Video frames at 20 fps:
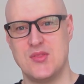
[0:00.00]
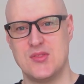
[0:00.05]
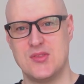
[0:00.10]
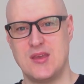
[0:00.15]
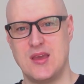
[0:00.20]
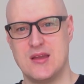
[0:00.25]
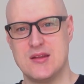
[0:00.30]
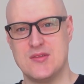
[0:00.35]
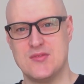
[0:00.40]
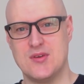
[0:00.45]

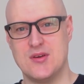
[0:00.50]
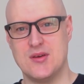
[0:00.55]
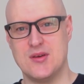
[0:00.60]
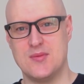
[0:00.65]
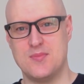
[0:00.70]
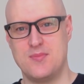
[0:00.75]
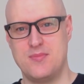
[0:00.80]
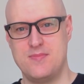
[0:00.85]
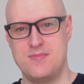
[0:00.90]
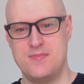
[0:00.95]
kind of a
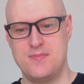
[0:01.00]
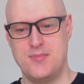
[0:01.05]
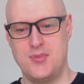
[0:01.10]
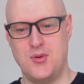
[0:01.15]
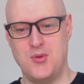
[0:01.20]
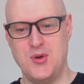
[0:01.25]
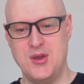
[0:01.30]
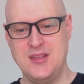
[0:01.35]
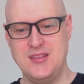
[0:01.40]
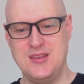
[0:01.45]

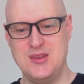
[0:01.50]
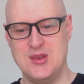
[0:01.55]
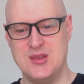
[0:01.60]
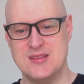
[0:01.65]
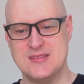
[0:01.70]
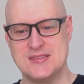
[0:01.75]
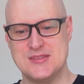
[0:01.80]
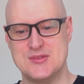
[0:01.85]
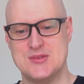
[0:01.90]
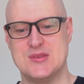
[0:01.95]

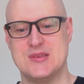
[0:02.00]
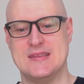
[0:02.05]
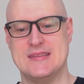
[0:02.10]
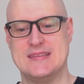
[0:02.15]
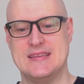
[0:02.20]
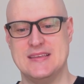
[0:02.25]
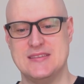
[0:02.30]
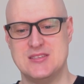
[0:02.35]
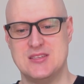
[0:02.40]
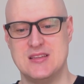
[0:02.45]
poignant
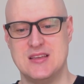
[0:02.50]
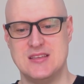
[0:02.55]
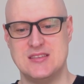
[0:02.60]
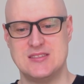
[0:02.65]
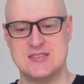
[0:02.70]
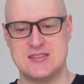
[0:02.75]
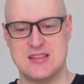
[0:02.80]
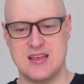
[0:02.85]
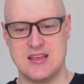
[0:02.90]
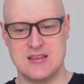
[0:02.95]

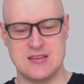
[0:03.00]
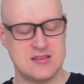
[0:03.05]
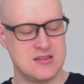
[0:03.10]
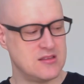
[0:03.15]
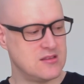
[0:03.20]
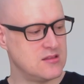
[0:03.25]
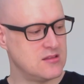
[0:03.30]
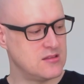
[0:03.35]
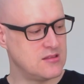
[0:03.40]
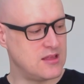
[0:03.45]
dissonance,
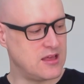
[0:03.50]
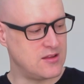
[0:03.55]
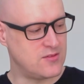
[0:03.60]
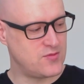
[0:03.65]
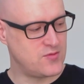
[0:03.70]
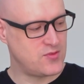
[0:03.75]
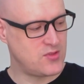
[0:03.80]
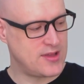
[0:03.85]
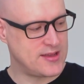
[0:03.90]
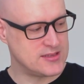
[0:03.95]
that
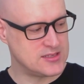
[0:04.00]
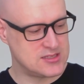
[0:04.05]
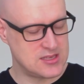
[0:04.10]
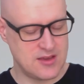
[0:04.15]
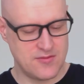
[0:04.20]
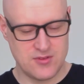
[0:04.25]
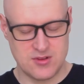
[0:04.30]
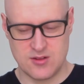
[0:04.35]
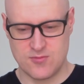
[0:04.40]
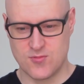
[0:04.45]
flat
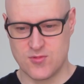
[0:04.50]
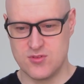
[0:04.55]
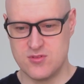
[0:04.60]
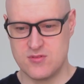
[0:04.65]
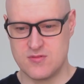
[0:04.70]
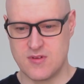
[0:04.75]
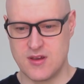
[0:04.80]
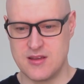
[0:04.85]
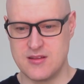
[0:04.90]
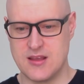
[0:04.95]
7 and root
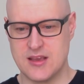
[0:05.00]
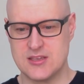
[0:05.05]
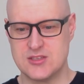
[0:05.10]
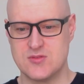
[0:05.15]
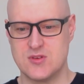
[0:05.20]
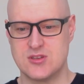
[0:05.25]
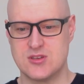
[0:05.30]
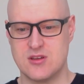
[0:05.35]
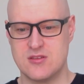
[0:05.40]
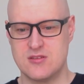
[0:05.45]
right next to
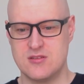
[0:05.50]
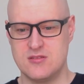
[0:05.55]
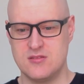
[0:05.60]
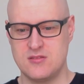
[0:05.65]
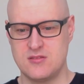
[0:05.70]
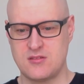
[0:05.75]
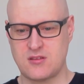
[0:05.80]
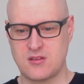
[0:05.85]
each other,